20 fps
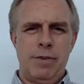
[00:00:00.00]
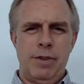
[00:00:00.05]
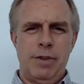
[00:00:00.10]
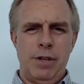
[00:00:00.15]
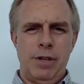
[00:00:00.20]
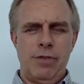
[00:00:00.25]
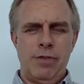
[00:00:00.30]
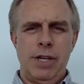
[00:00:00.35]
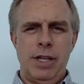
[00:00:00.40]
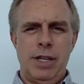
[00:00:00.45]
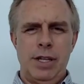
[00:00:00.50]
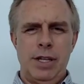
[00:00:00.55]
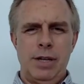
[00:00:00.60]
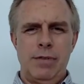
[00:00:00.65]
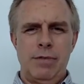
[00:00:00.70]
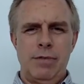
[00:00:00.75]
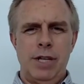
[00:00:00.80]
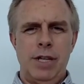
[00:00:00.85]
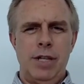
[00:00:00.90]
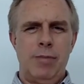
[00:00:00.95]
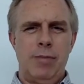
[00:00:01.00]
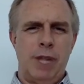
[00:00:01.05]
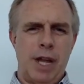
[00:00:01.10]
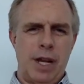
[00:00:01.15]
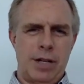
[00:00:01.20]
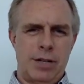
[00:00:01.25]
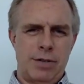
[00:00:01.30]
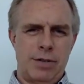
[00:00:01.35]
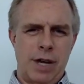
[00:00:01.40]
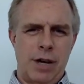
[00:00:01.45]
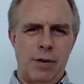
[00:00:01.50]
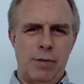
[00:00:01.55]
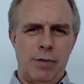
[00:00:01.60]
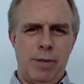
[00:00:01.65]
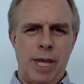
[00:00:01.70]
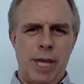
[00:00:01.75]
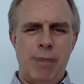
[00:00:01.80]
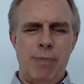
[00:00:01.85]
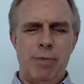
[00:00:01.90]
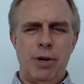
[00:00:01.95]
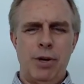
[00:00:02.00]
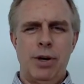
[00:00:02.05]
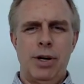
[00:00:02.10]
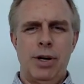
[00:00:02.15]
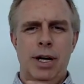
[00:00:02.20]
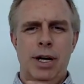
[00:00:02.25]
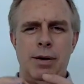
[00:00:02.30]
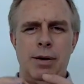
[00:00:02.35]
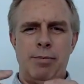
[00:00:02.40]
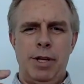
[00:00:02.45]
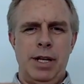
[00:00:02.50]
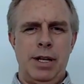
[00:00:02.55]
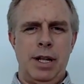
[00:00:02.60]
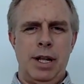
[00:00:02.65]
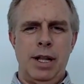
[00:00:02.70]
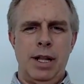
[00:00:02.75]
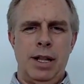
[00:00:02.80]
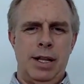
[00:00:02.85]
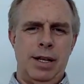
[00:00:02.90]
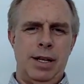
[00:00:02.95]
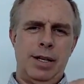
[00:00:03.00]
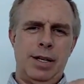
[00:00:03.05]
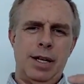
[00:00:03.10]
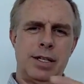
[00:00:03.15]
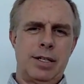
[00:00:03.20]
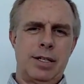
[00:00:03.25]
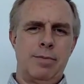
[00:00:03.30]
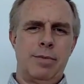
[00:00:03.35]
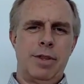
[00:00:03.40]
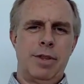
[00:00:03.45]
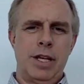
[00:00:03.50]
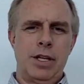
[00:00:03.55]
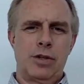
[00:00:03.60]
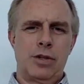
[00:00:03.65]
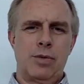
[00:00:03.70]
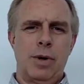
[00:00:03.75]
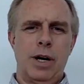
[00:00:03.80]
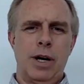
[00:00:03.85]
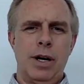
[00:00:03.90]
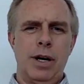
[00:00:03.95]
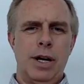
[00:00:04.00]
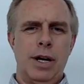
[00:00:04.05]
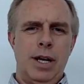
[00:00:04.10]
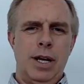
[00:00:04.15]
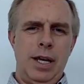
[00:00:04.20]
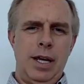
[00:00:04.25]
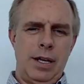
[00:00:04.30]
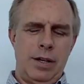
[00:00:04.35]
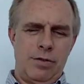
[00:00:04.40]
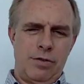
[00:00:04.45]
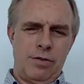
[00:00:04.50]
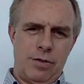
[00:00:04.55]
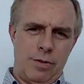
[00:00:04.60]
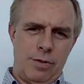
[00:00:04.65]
you read the blocks route paper, it does some things where it